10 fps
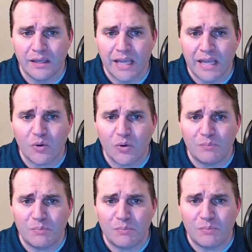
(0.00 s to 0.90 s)
How could he
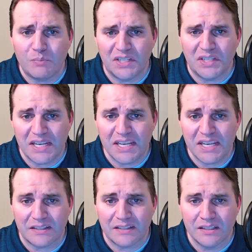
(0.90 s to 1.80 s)
be such an
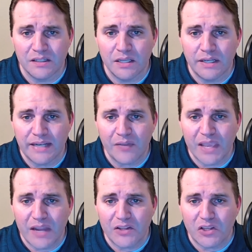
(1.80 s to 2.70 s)
idiot? Now they
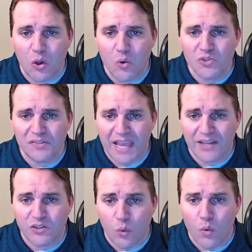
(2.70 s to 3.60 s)
had the code to
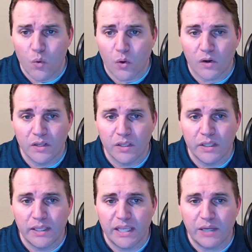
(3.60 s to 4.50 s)
that door.
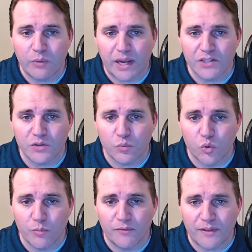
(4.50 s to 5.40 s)
He ran into the
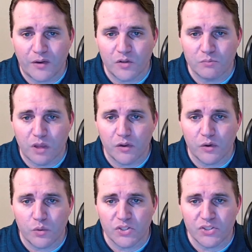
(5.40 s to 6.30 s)
room and found his mother, who
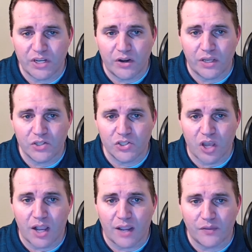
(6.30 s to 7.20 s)
was staring in
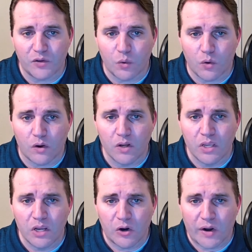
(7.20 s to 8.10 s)
shock at the door,
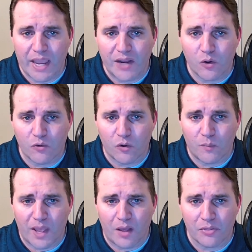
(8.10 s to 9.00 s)
her hand over her
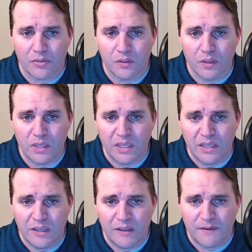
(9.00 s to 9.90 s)
mouth.
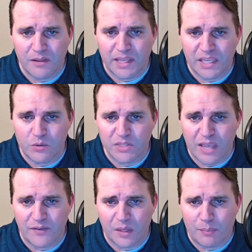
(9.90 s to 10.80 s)
He felt like he was
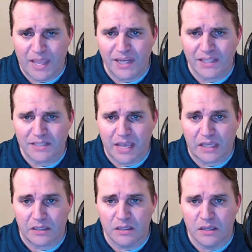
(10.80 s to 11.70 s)
having a panic attack.